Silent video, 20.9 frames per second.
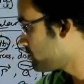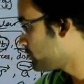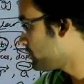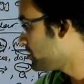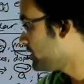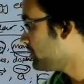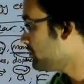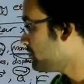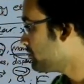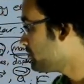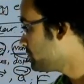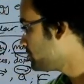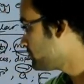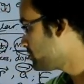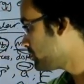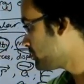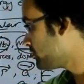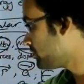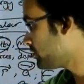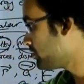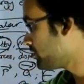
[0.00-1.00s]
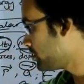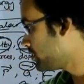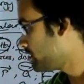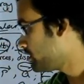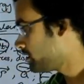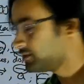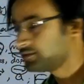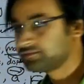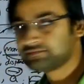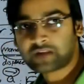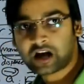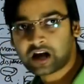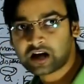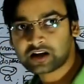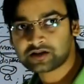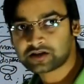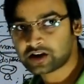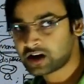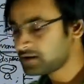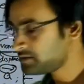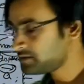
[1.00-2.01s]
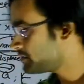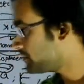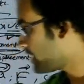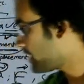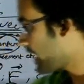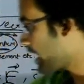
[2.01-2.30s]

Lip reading: doing with your jobs.